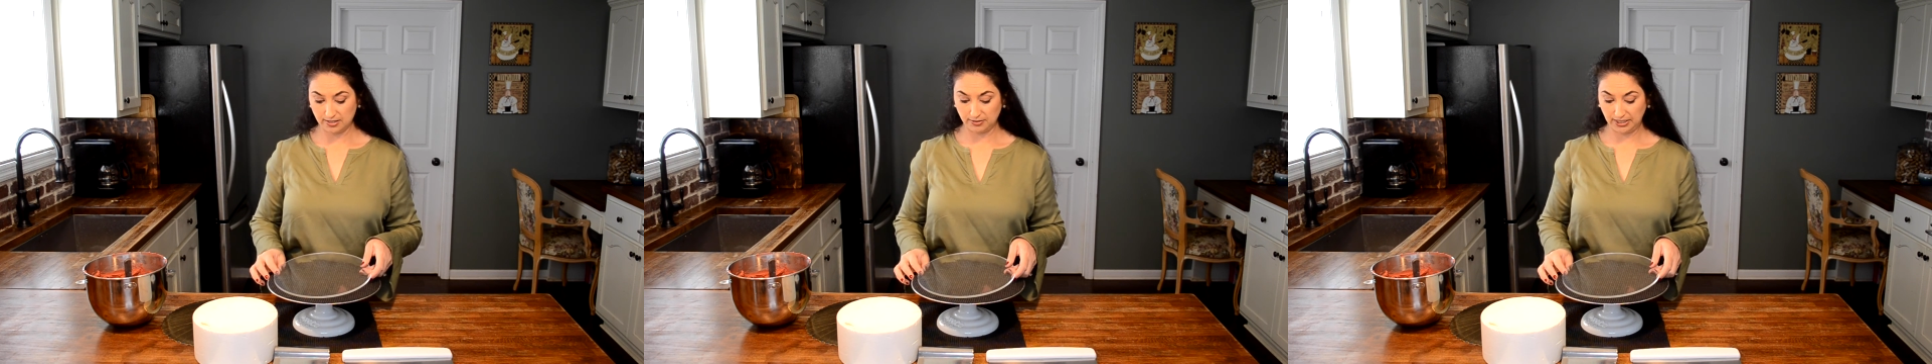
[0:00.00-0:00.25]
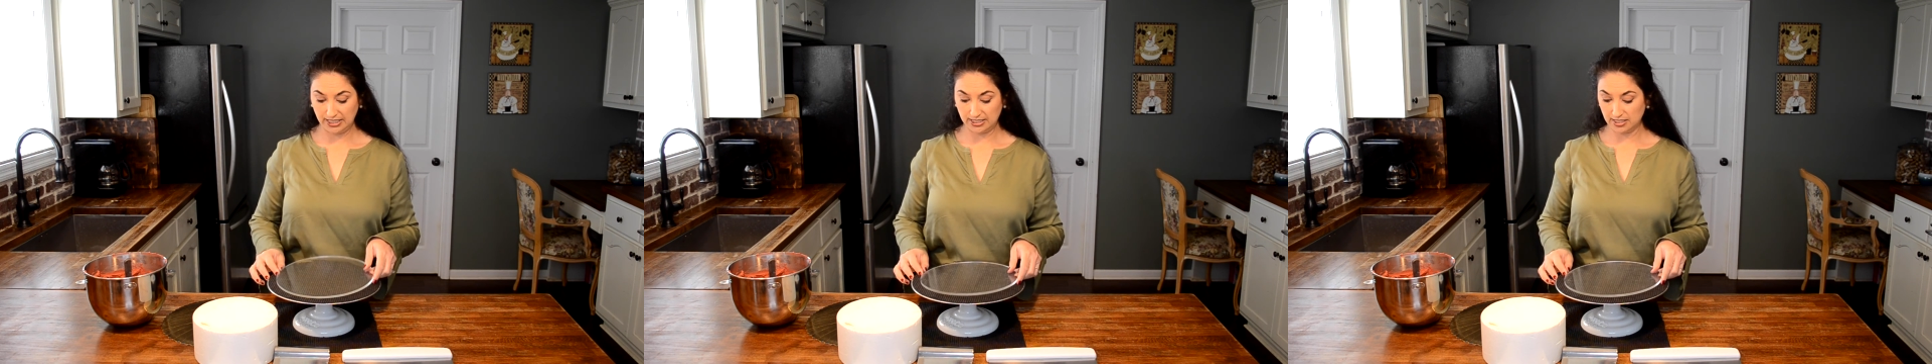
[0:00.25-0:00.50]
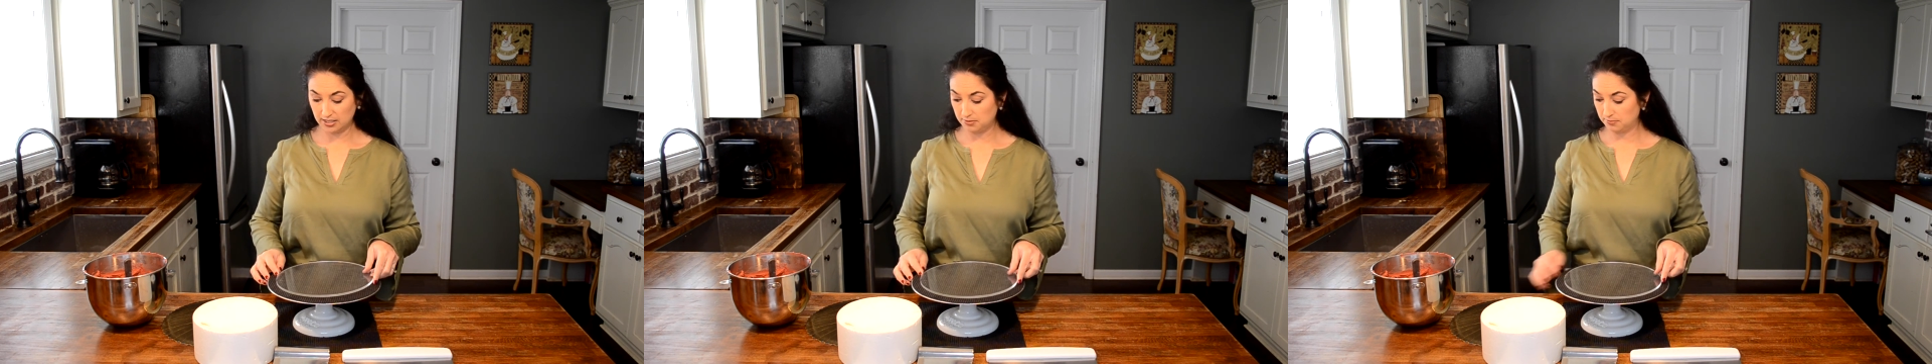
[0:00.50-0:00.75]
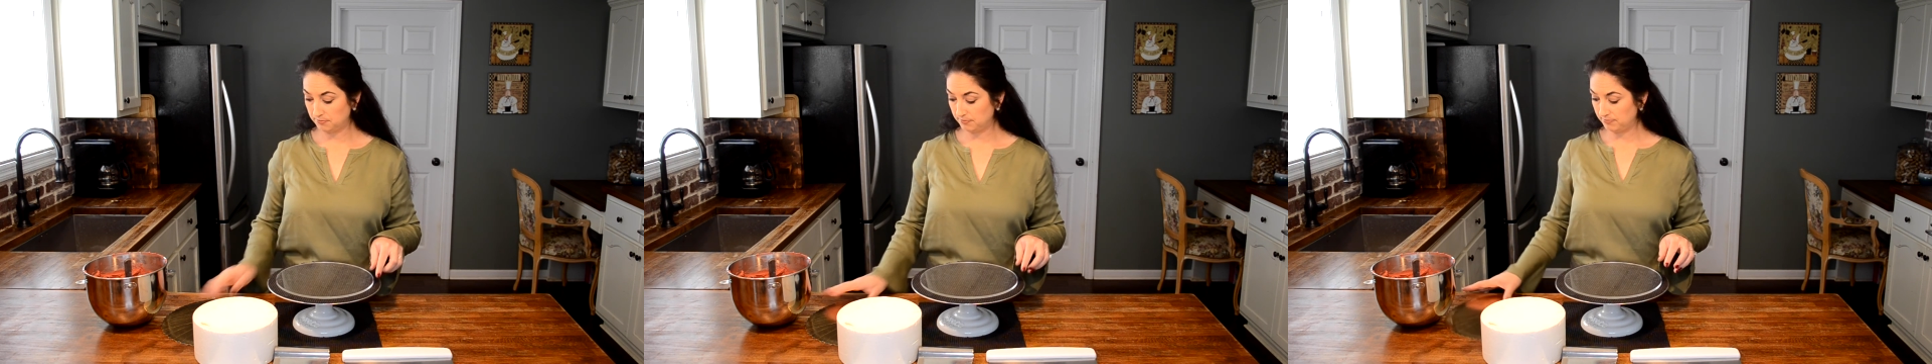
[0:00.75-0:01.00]
linked in
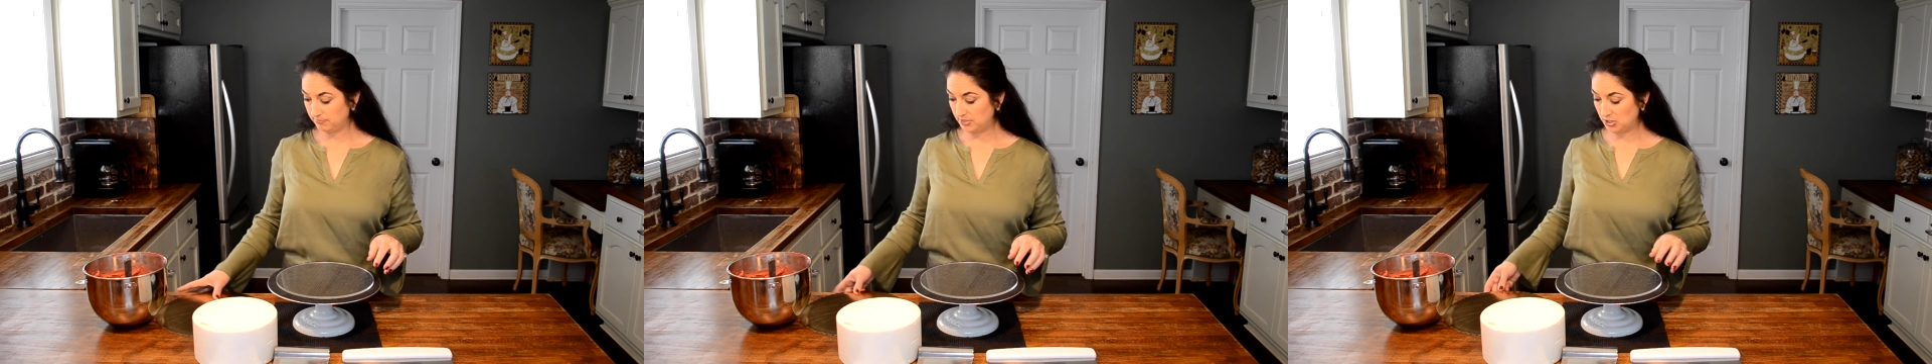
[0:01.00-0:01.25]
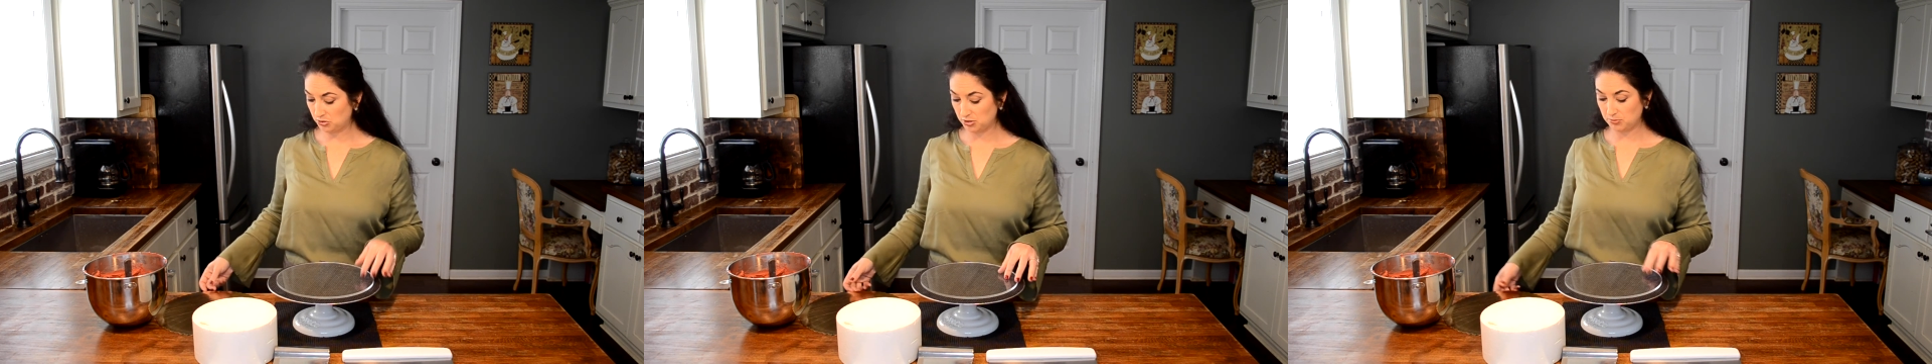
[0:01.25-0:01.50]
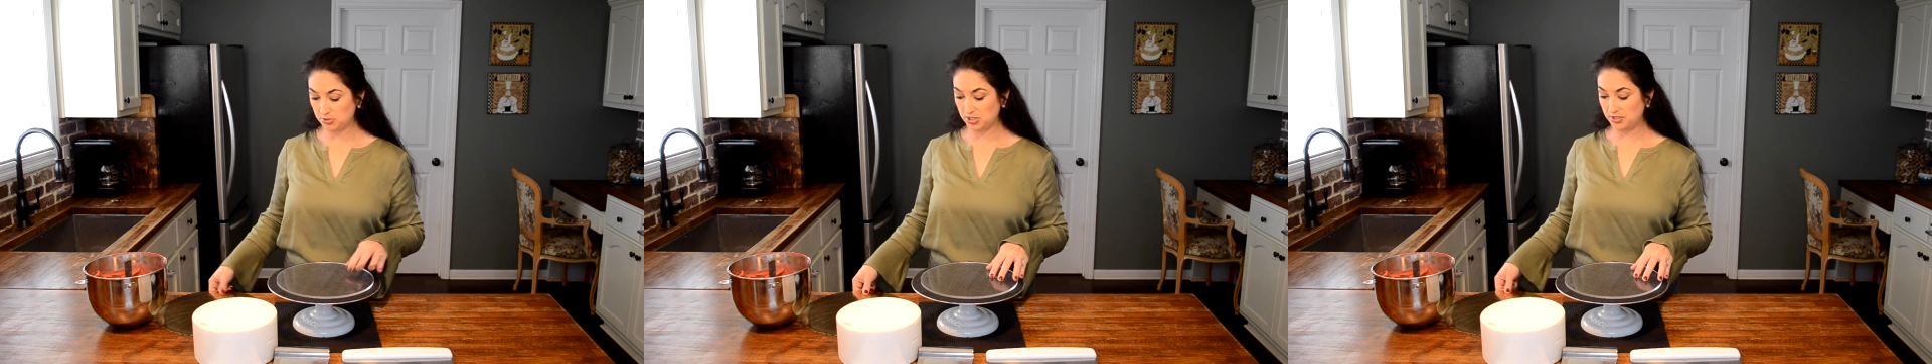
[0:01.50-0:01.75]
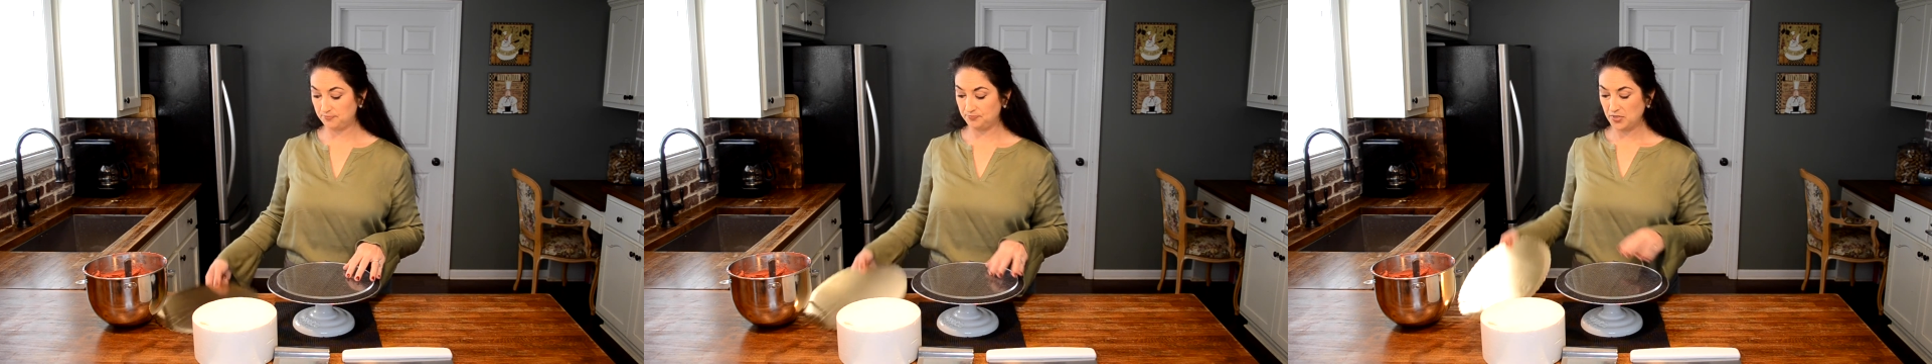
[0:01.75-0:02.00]
the
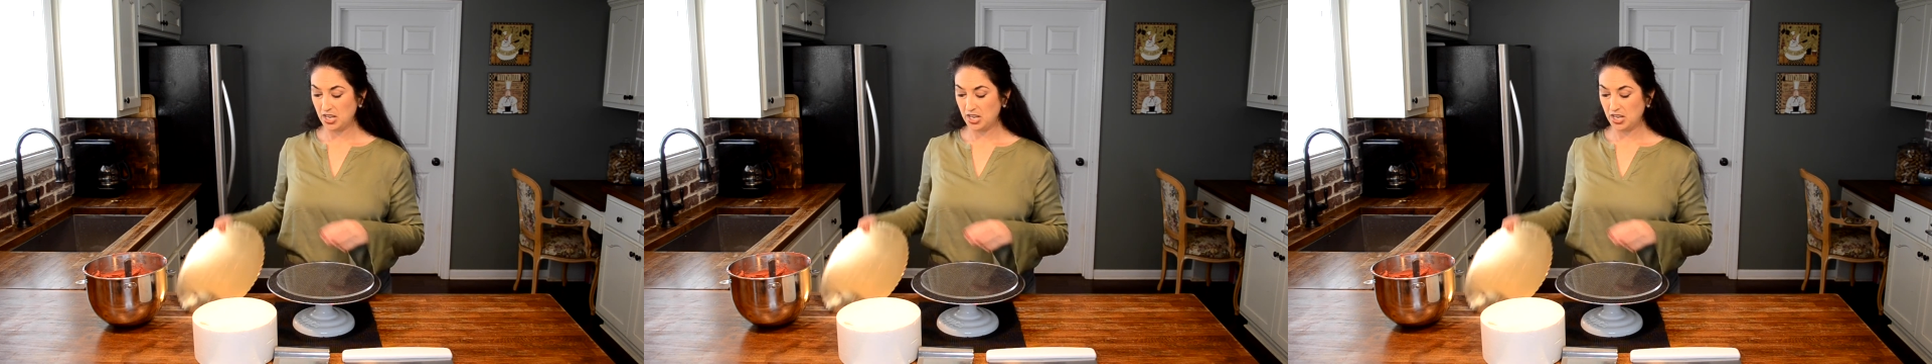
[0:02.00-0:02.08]
description.